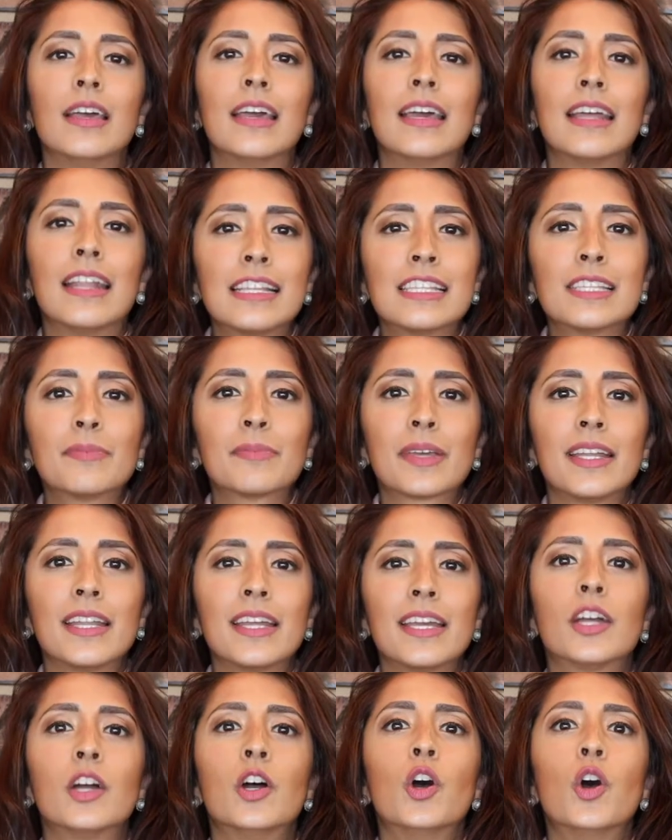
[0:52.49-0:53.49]
It ends up
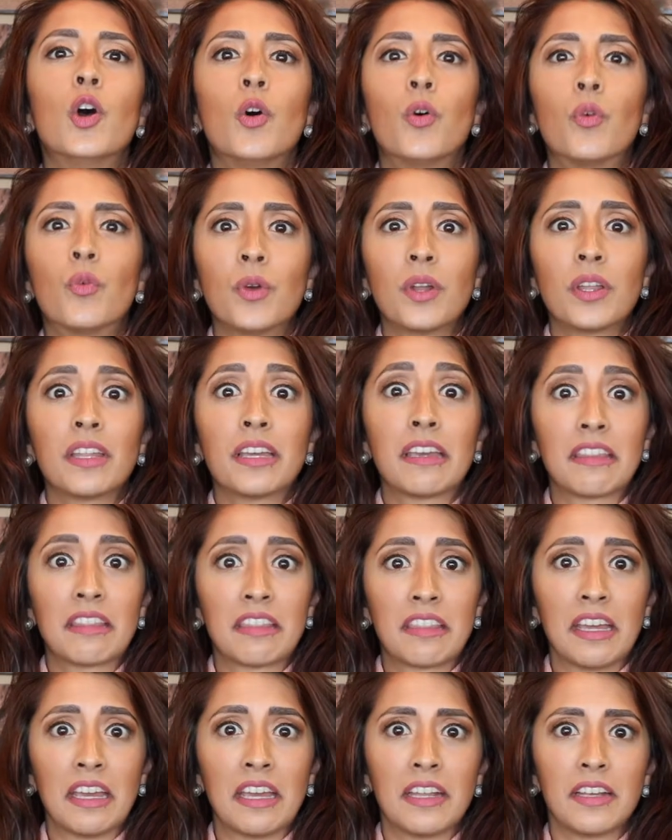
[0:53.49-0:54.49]
getting really
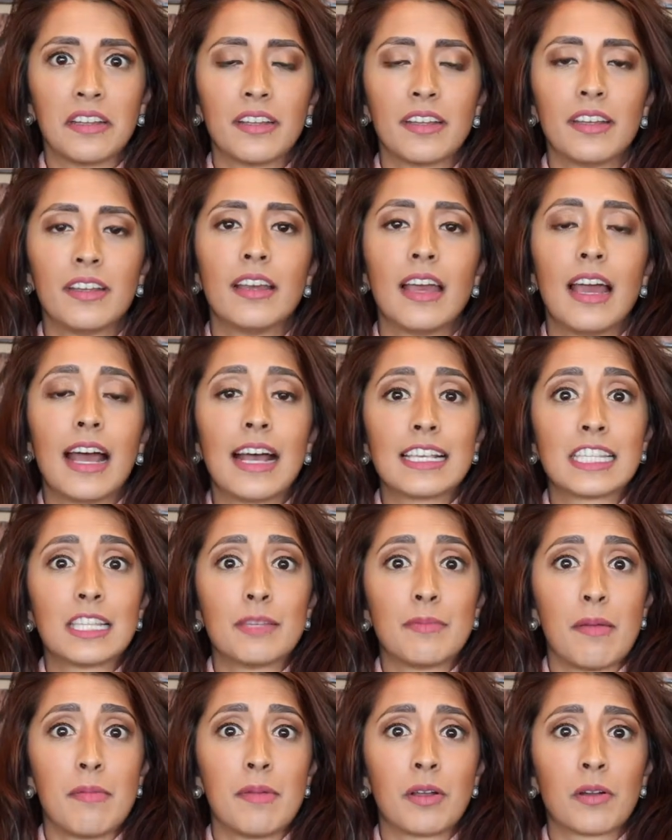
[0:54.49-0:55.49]
thin as the
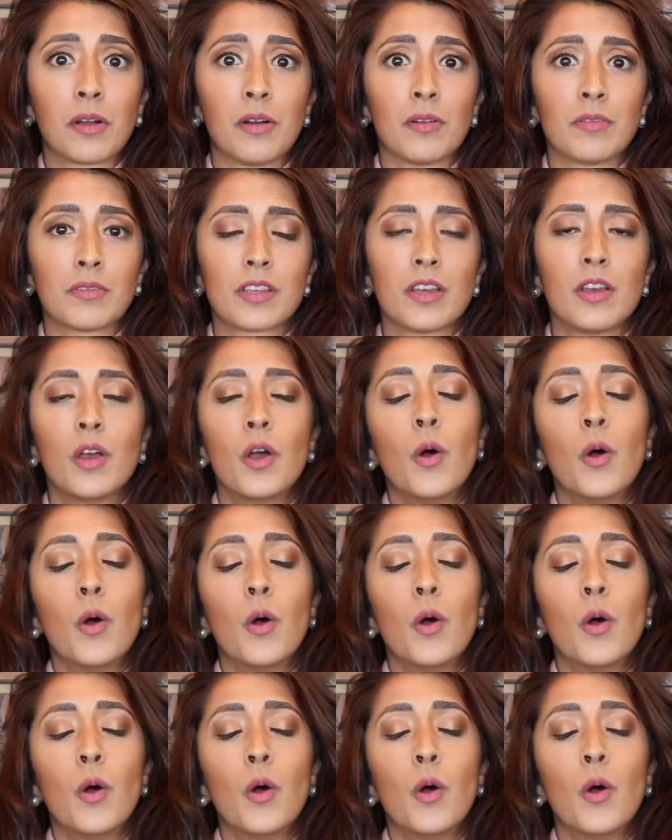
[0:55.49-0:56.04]
baby grows.